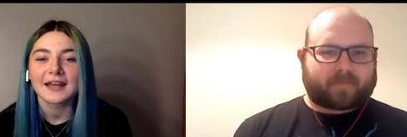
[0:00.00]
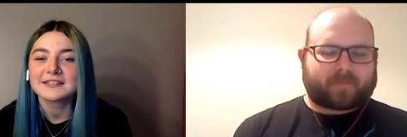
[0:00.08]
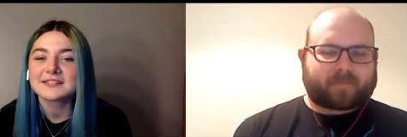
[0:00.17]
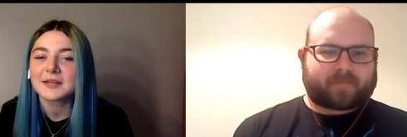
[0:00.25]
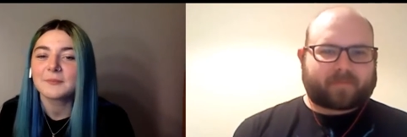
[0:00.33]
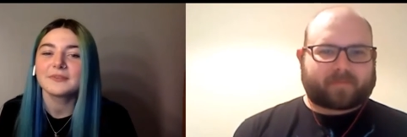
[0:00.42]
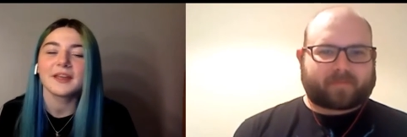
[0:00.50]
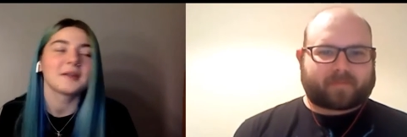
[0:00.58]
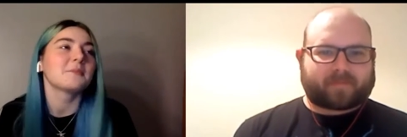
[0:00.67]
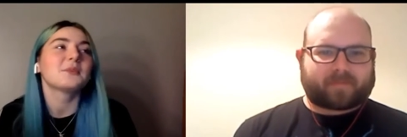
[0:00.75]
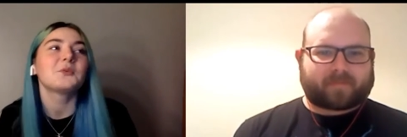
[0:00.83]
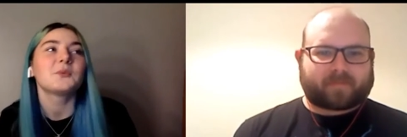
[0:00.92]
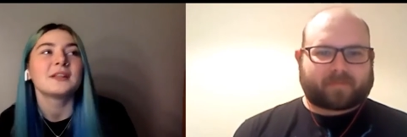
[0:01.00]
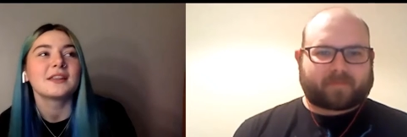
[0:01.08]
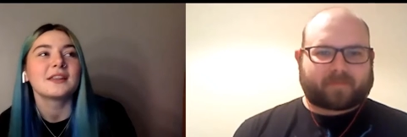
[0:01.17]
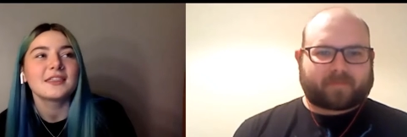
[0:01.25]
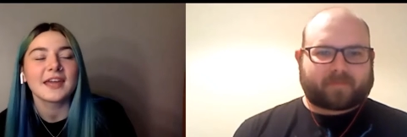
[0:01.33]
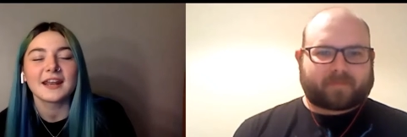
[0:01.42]
Speaker 1: And sometime
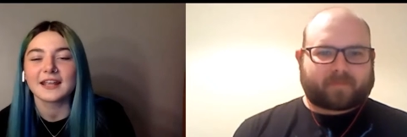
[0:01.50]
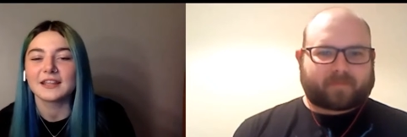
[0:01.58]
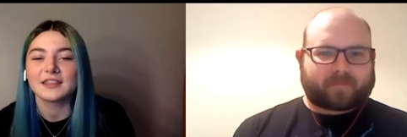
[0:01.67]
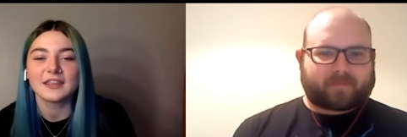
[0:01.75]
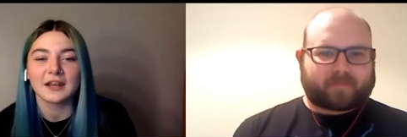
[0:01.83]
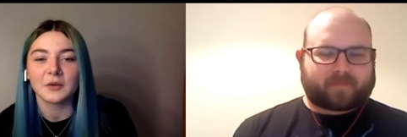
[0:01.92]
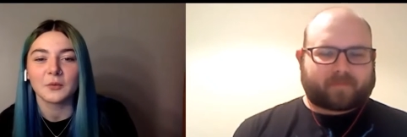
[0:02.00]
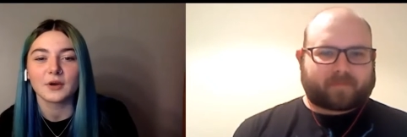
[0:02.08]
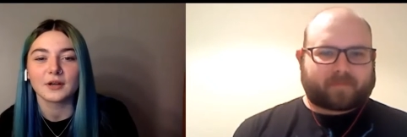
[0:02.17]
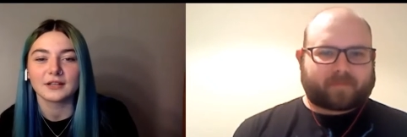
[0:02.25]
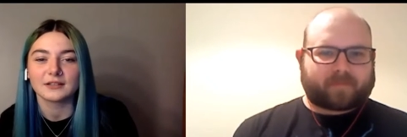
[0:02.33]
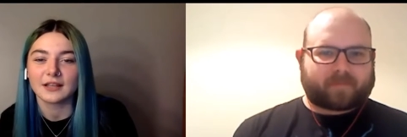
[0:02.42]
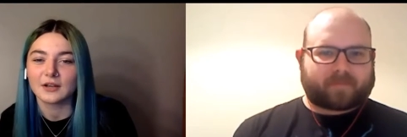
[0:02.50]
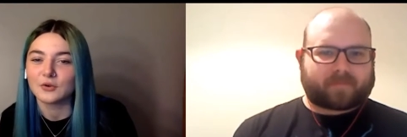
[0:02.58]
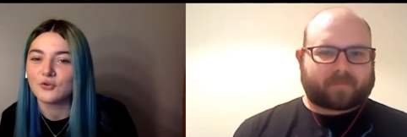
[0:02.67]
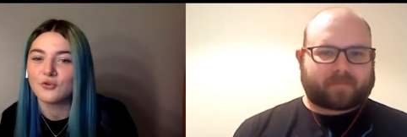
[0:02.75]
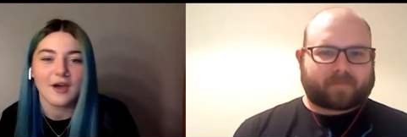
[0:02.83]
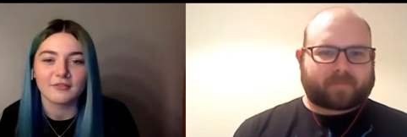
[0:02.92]
between 30 and 31, I'd like
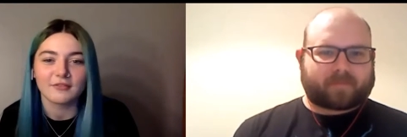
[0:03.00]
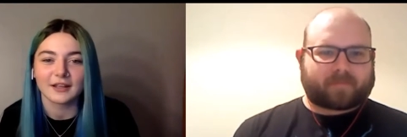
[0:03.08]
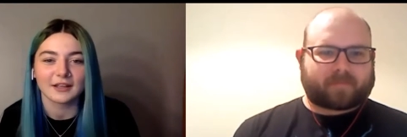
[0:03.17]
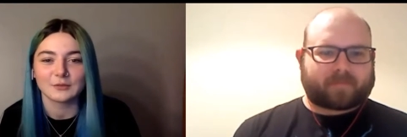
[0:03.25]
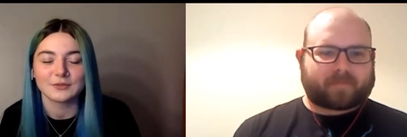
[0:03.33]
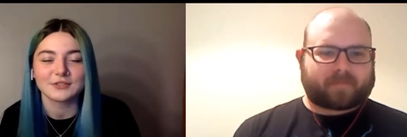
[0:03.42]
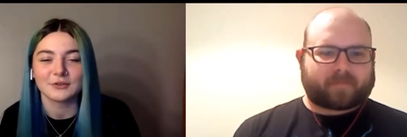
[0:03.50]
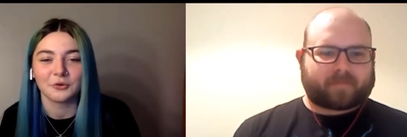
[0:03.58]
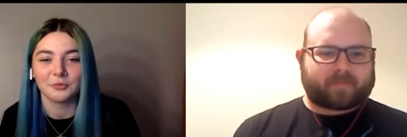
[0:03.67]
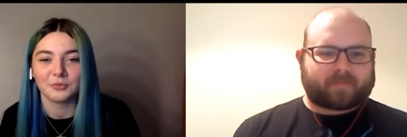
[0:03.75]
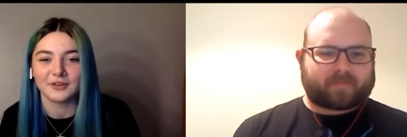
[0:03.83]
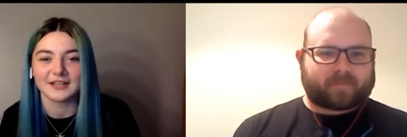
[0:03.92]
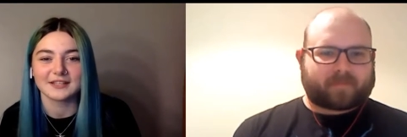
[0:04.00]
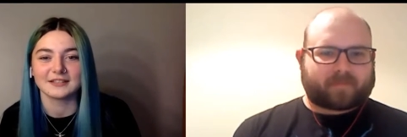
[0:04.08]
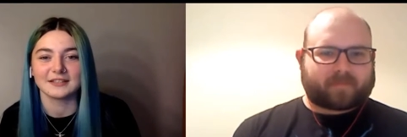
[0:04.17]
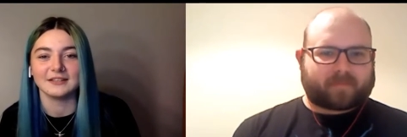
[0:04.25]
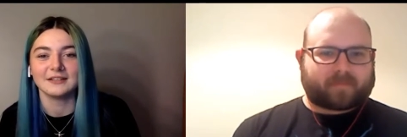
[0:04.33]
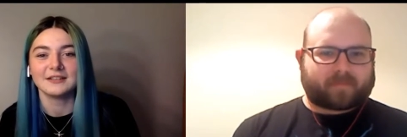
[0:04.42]
knew everything there was to know about
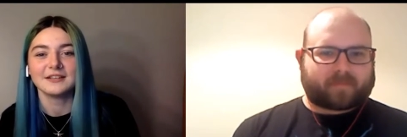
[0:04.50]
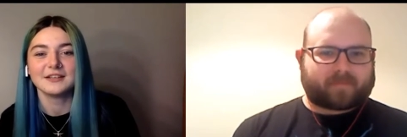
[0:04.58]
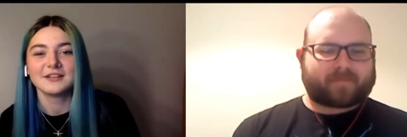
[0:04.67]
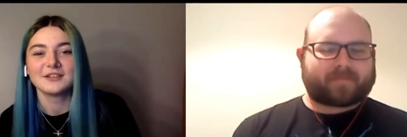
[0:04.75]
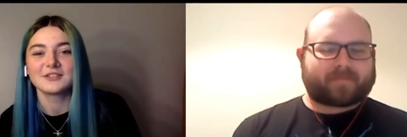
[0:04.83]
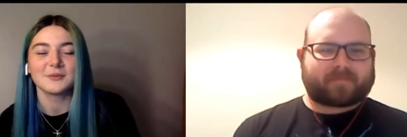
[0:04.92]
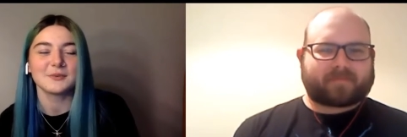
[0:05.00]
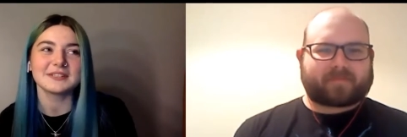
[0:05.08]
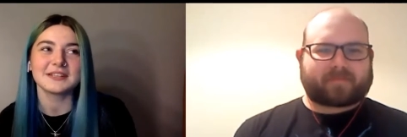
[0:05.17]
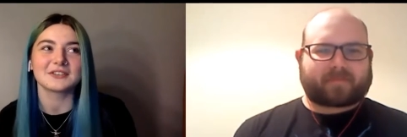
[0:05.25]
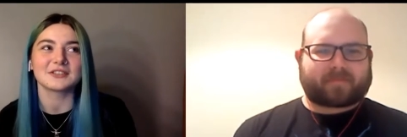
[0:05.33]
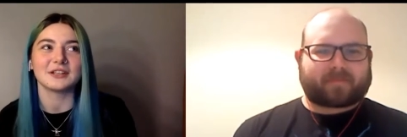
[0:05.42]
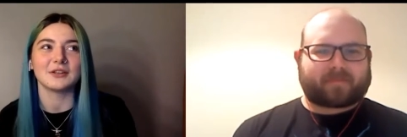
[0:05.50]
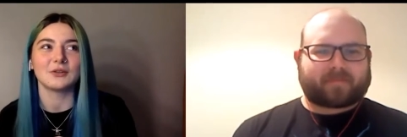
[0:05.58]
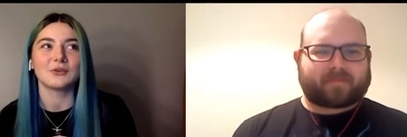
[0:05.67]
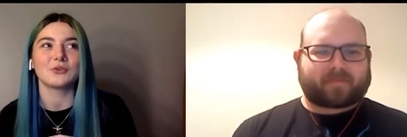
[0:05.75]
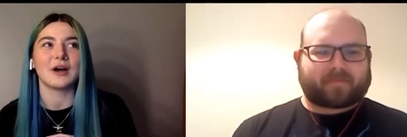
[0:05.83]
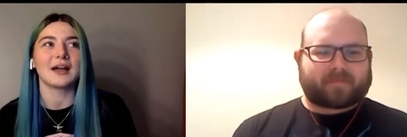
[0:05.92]
wrestling. So it wasn't actually that
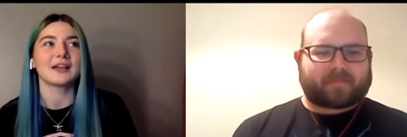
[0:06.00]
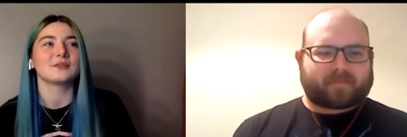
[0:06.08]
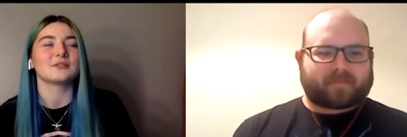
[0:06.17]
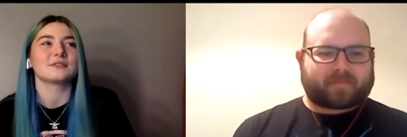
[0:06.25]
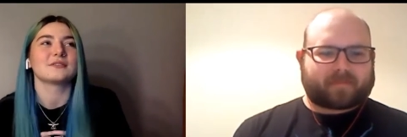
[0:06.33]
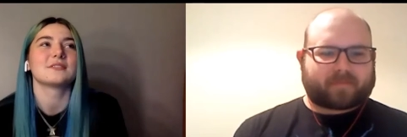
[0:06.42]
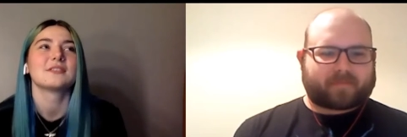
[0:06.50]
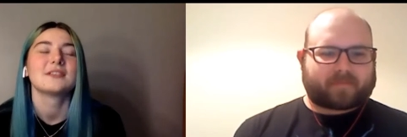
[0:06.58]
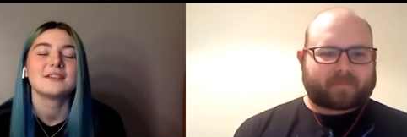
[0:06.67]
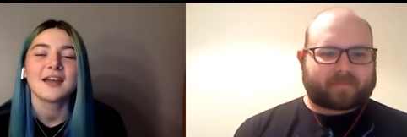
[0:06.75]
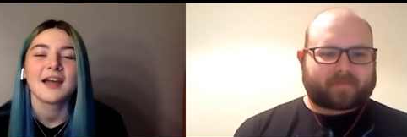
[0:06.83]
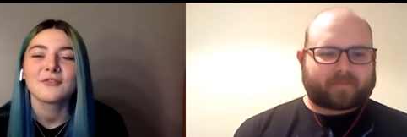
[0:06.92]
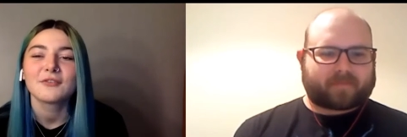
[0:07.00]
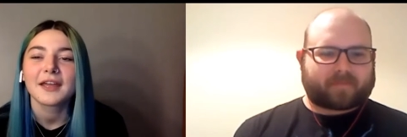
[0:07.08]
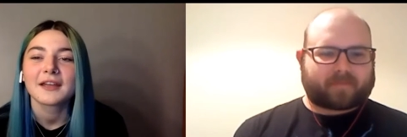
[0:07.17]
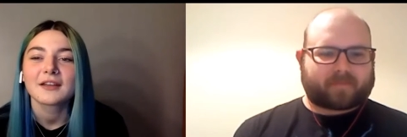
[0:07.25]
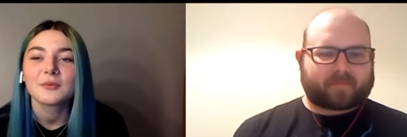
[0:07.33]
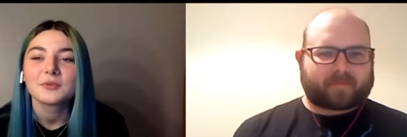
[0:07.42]
long ago. I think it was
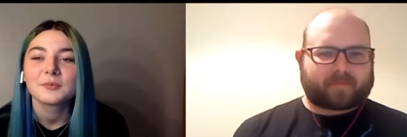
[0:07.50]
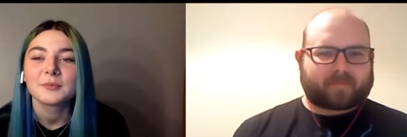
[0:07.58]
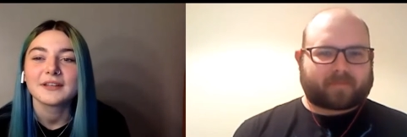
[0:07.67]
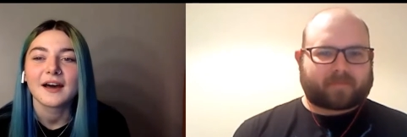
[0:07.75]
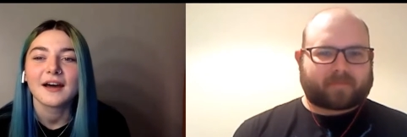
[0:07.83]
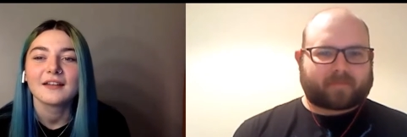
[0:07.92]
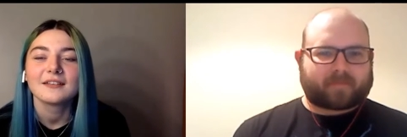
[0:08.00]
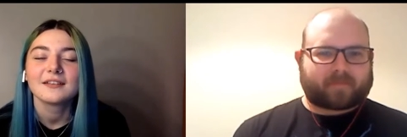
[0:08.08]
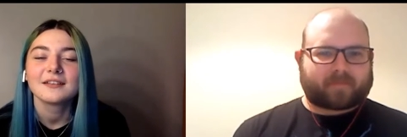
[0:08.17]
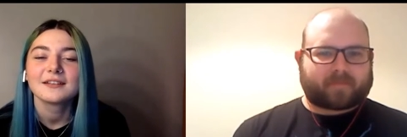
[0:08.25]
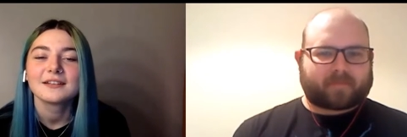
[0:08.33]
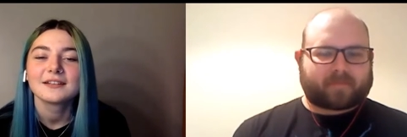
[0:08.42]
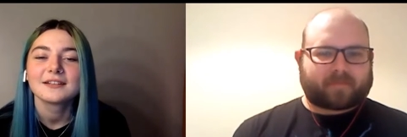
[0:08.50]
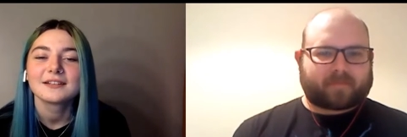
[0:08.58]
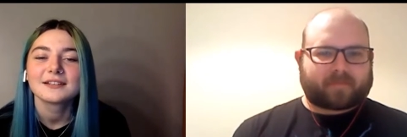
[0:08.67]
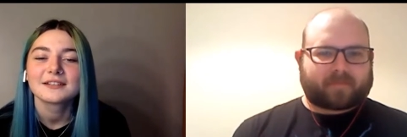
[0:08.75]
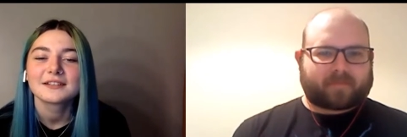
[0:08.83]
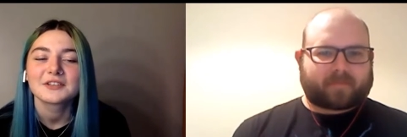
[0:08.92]
everything up to my dad.
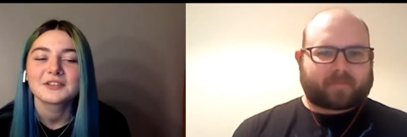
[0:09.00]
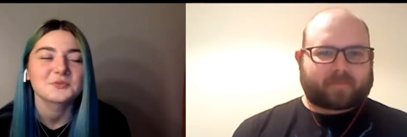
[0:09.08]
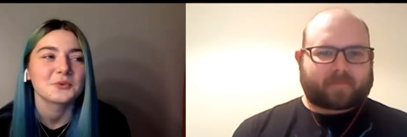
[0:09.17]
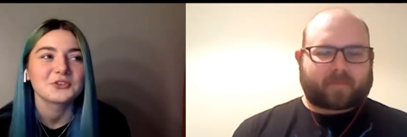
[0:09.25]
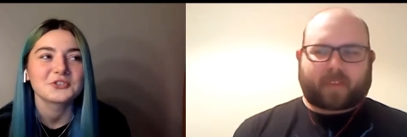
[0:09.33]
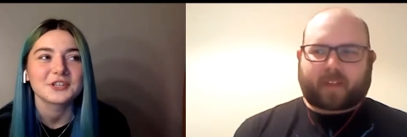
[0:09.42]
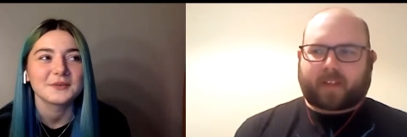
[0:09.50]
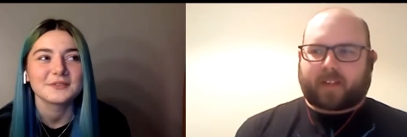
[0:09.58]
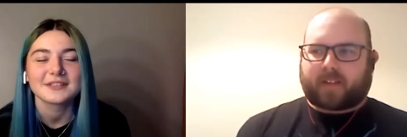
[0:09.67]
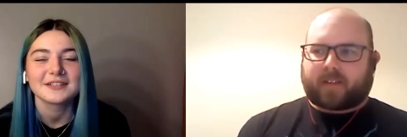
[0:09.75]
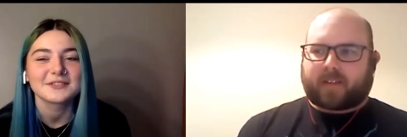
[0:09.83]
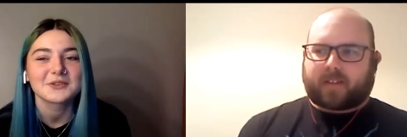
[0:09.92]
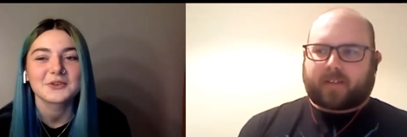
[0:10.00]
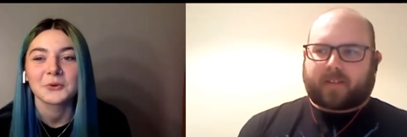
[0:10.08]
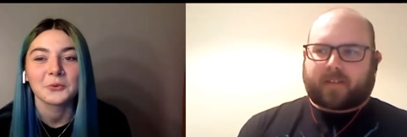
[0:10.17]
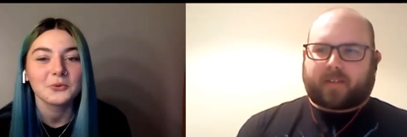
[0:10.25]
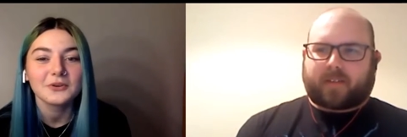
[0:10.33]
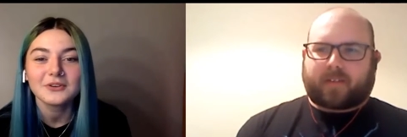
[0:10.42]
I just watched it. I was like, that's
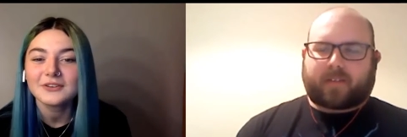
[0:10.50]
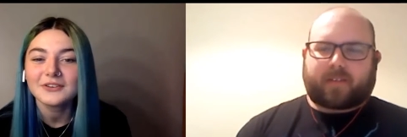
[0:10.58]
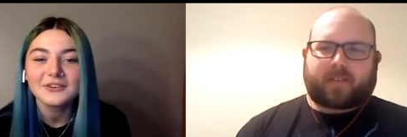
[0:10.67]
cool.